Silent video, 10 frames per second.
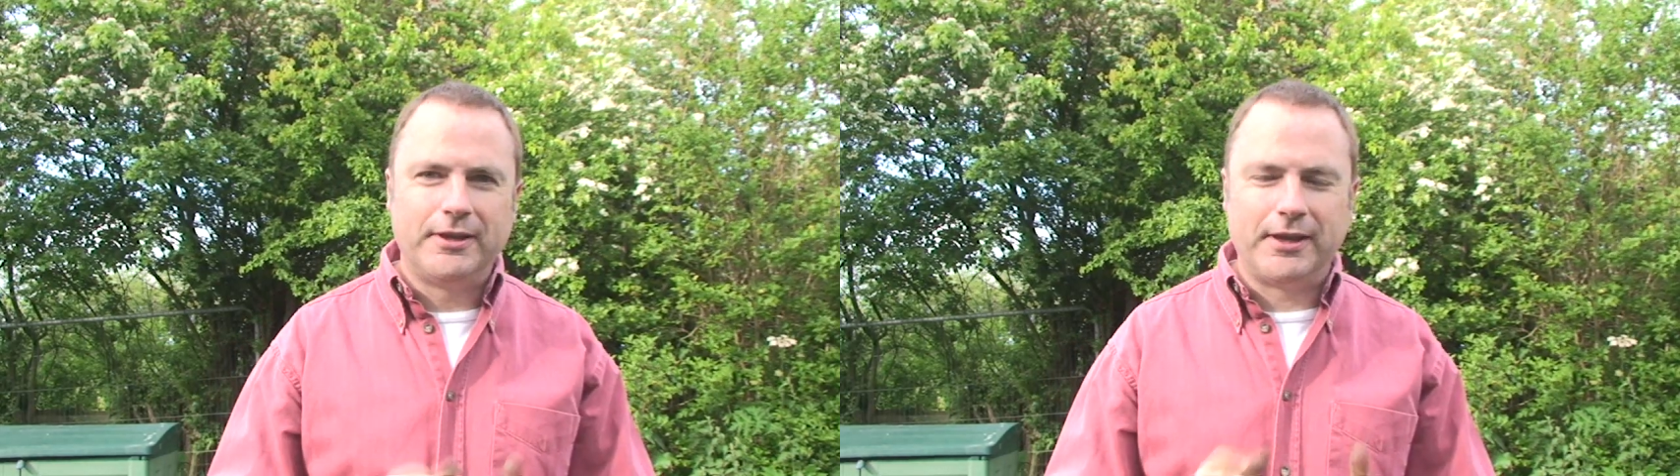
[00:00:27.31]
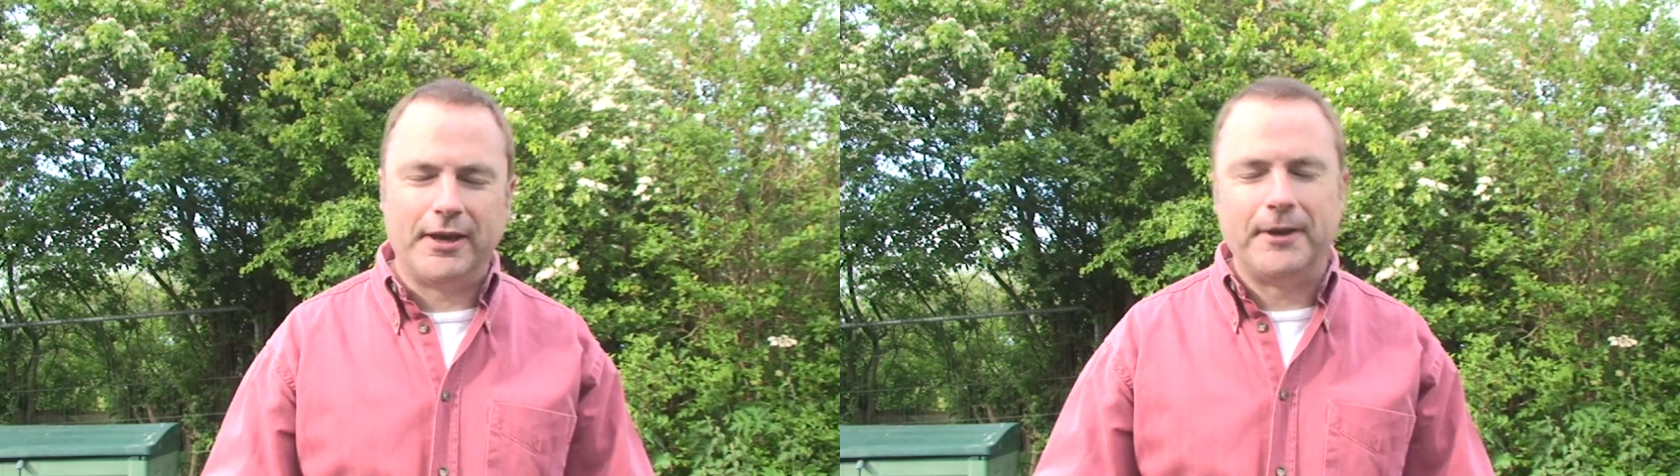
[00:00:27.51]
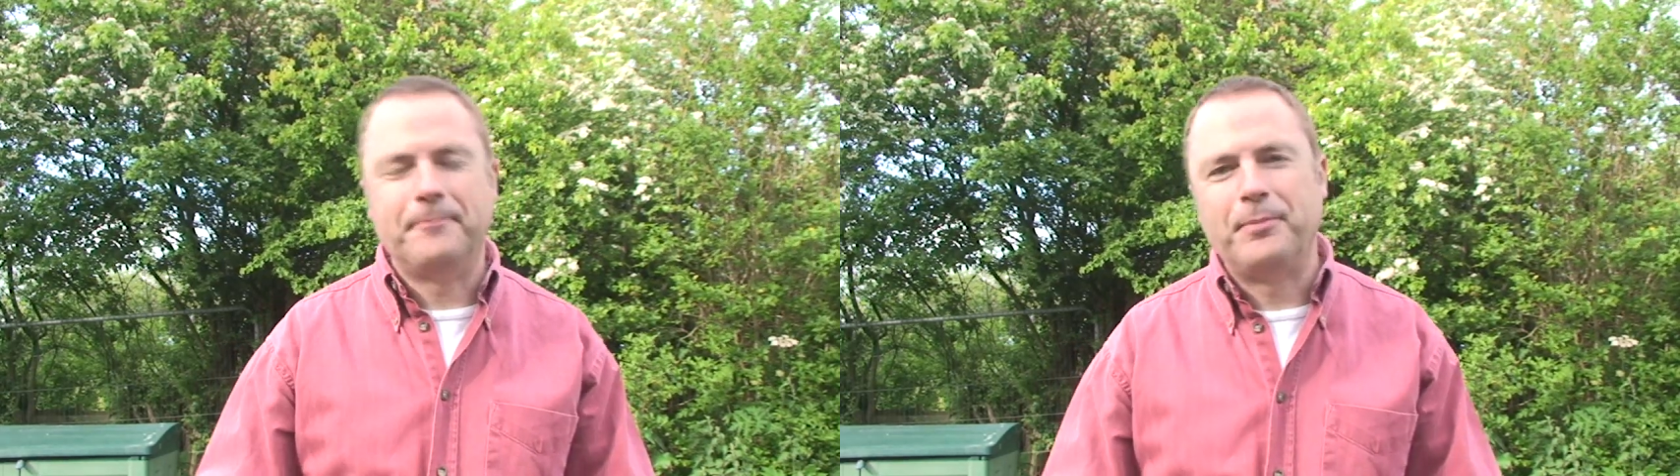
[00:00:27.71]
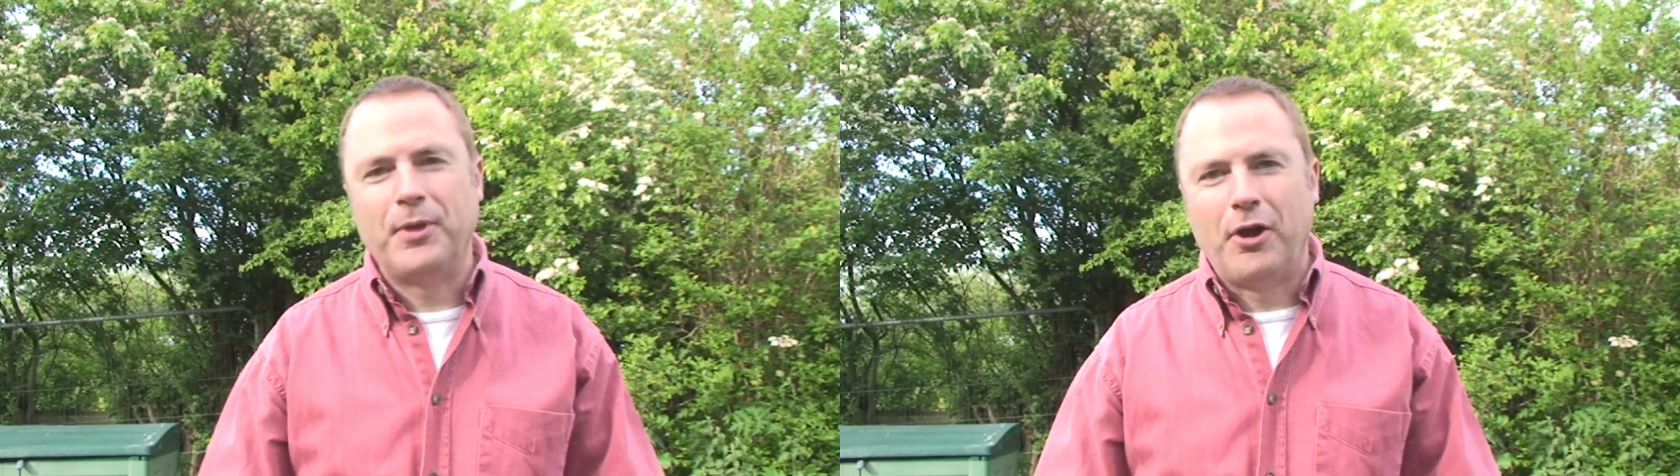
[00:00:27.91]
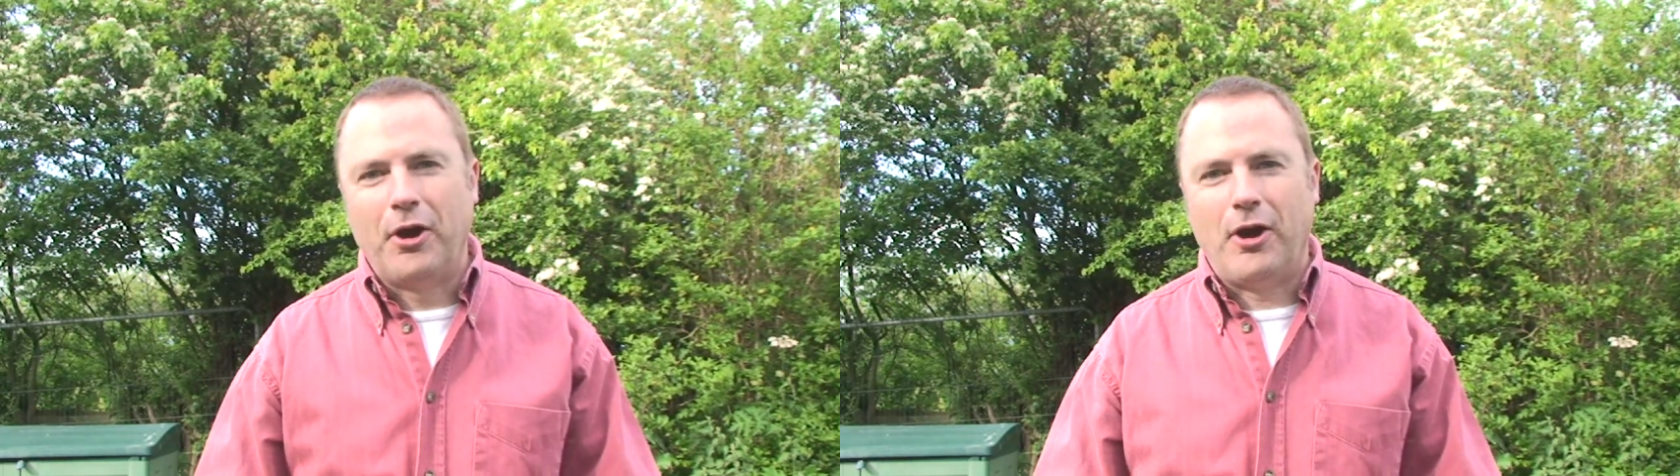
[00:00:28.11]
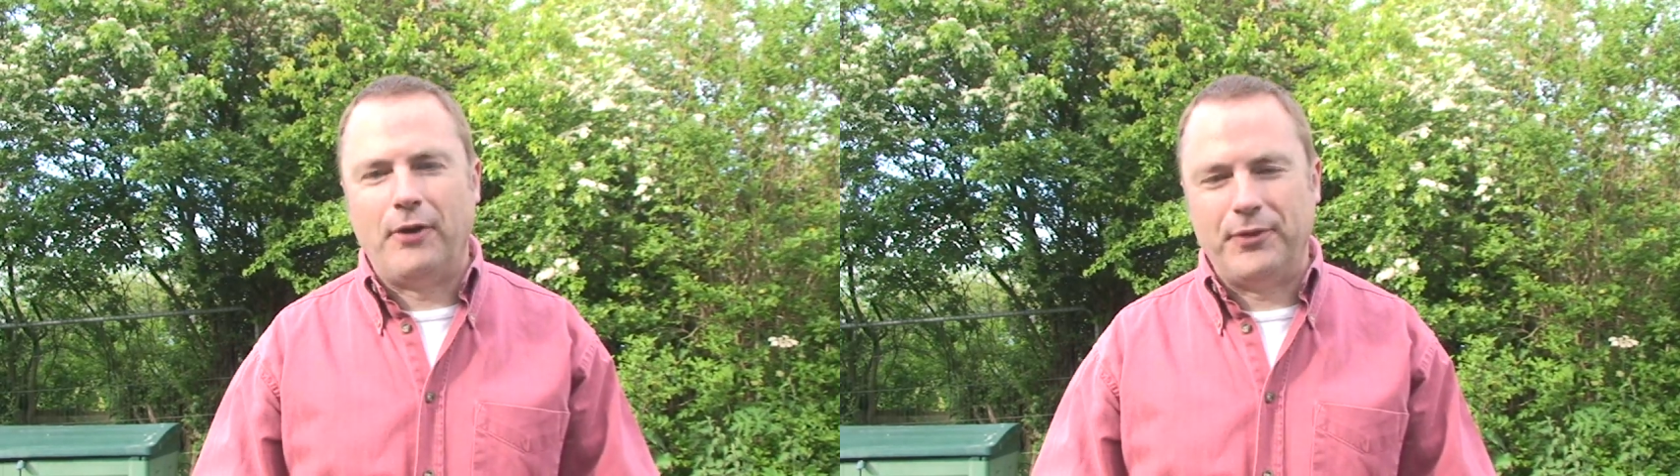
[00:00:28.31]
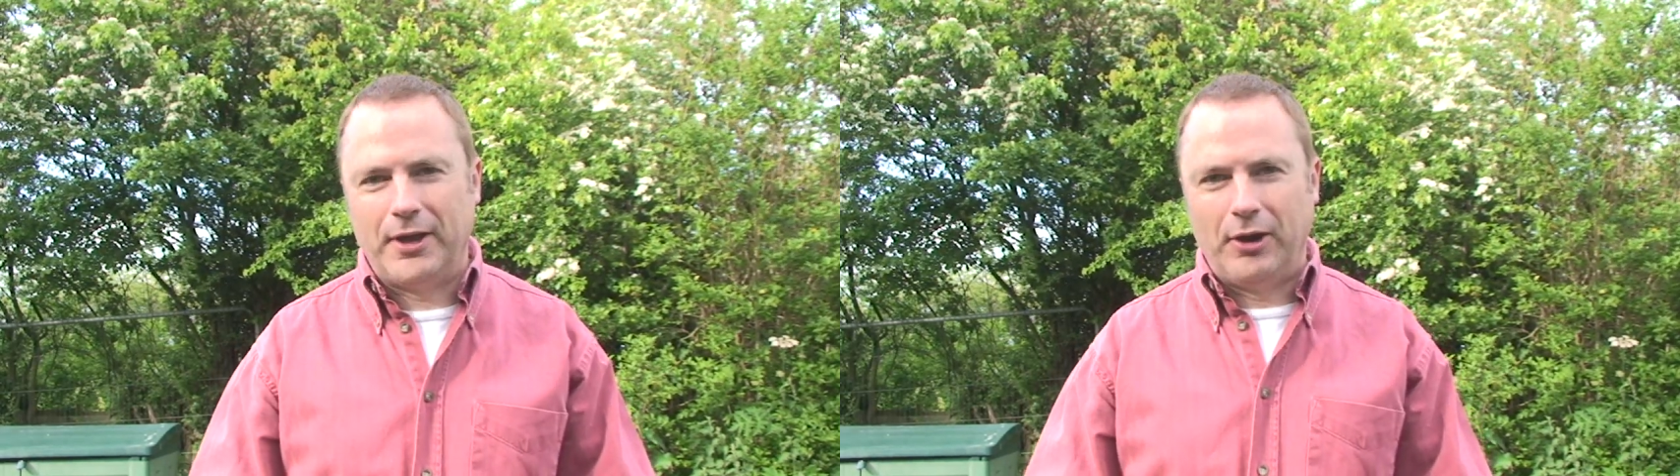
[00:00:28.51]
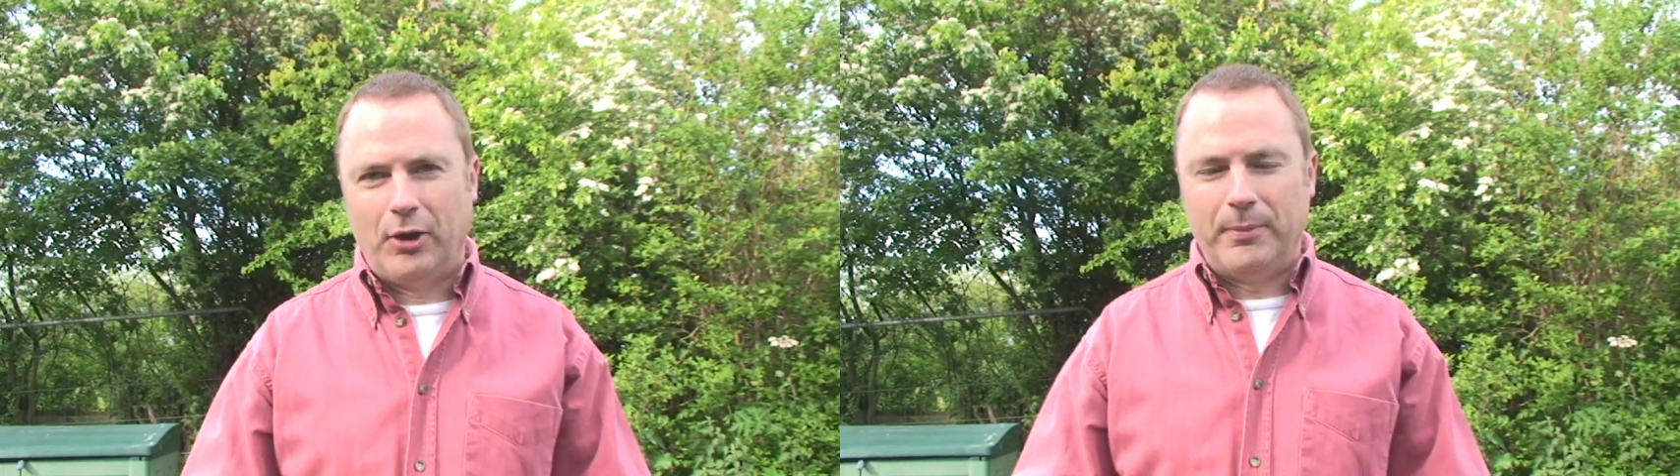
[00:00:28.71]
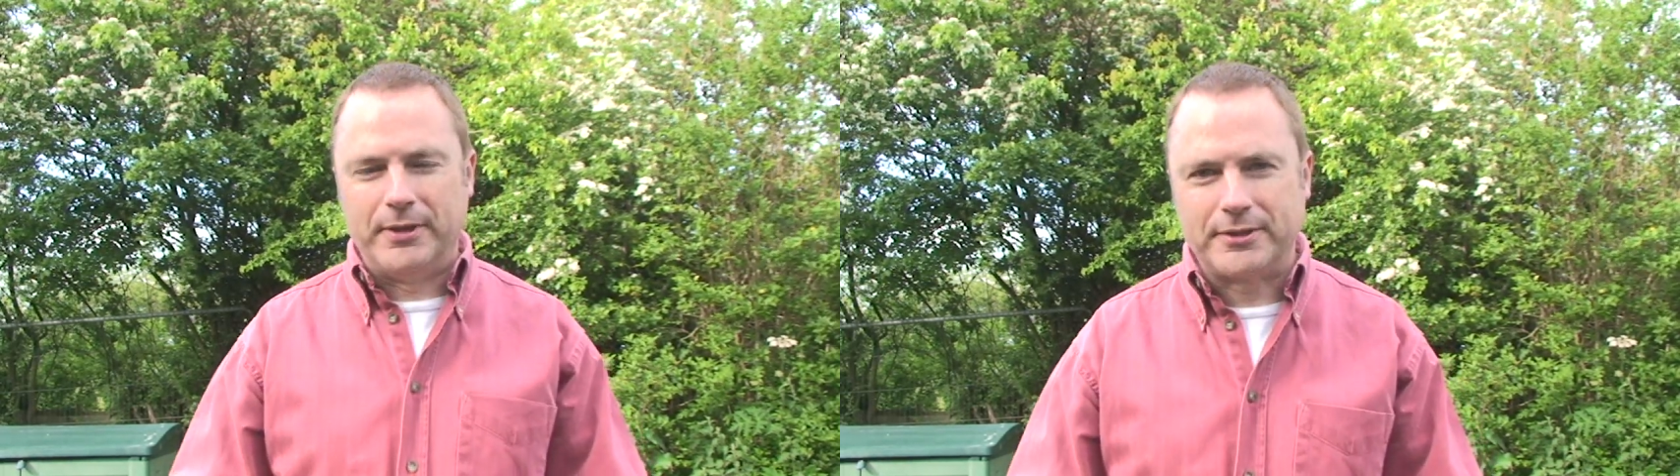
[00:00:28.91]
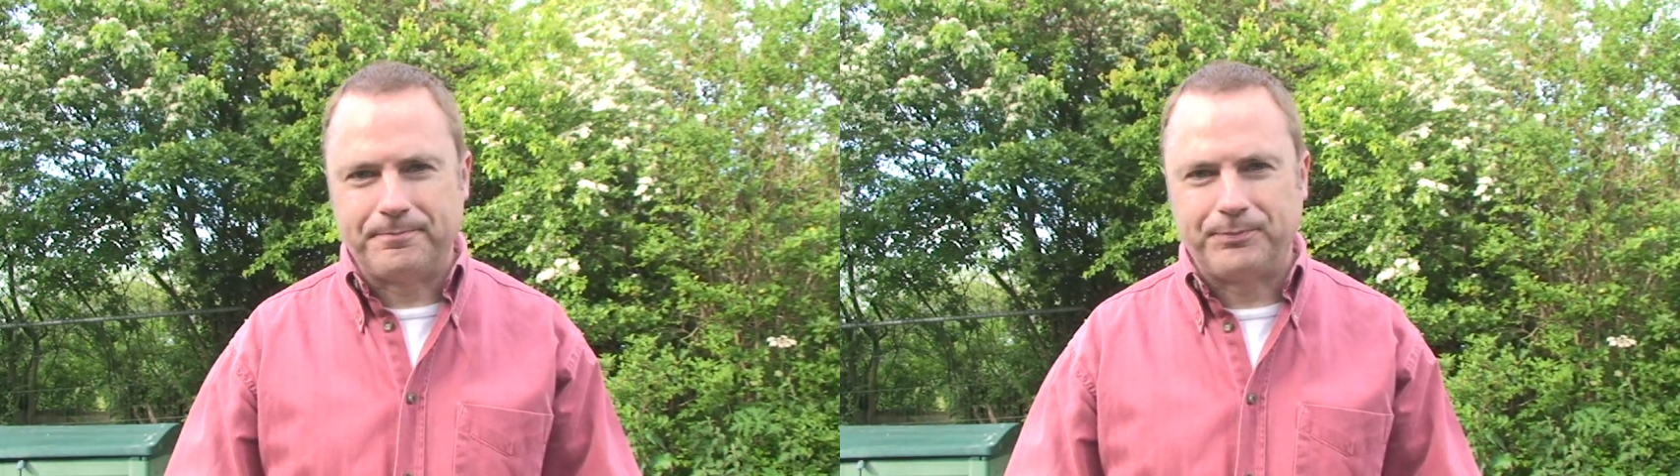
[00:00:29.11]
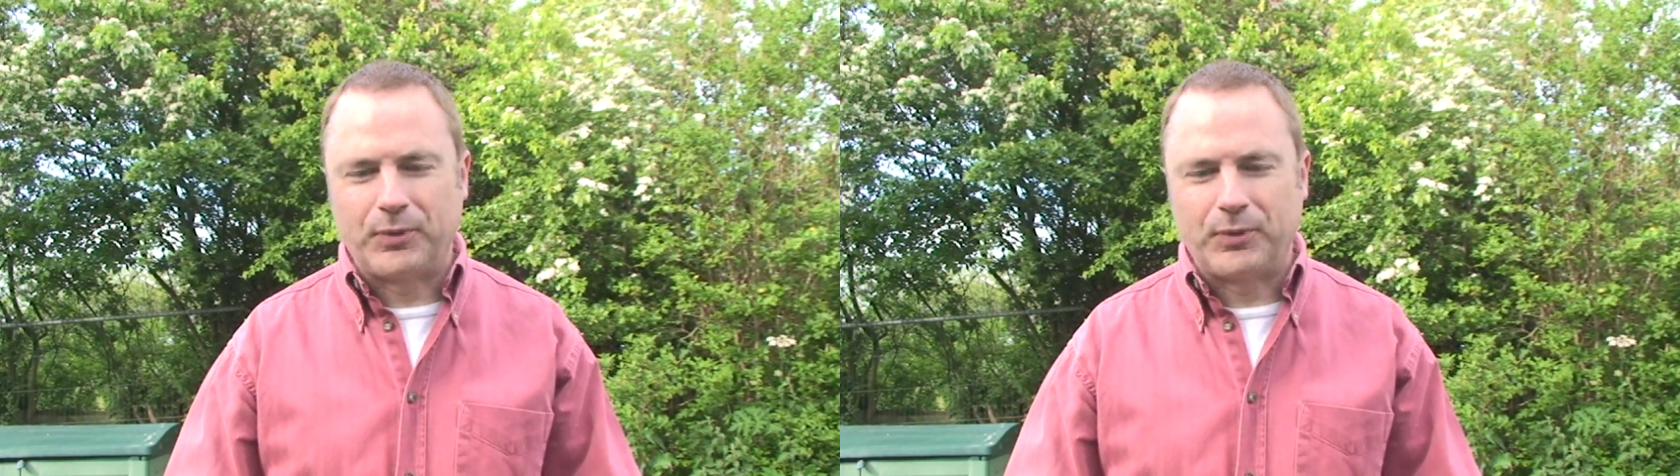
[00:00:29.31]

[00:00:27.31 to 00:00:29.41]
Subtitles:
here on the allotment.